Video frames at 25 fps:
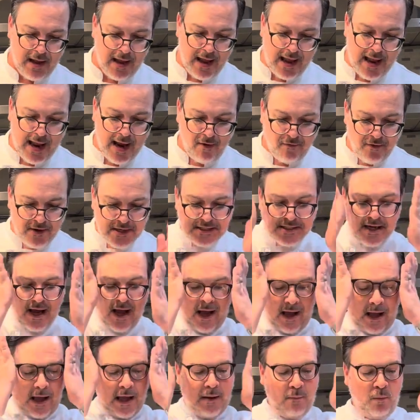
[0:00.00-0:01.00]
Every
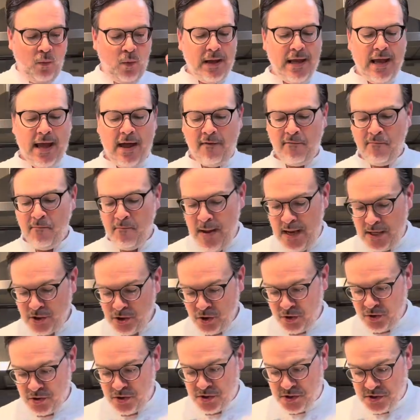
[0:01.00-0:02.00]
time we have measured